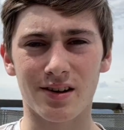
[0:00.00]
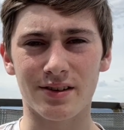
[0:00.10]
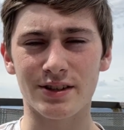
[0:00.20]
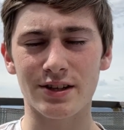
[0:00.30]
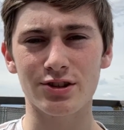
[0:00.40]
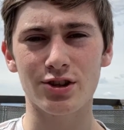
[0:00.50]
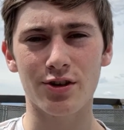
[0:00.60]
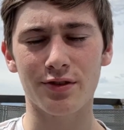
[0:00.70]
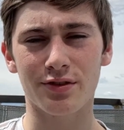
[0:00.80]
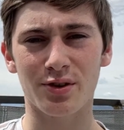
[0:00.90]
I changed
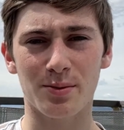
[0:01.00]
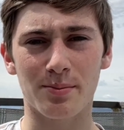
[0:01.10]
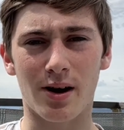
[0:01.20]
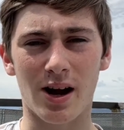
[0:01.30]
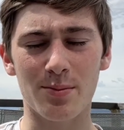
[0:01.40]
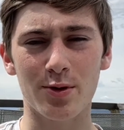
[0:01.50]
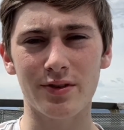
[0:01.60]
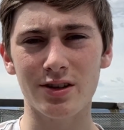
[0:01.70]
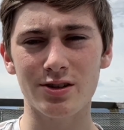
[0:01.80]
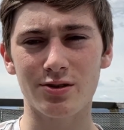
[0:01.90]
over from
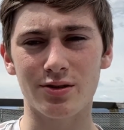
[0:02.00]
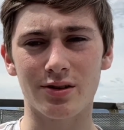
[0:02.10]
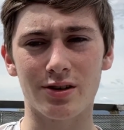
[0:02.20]
iMovie to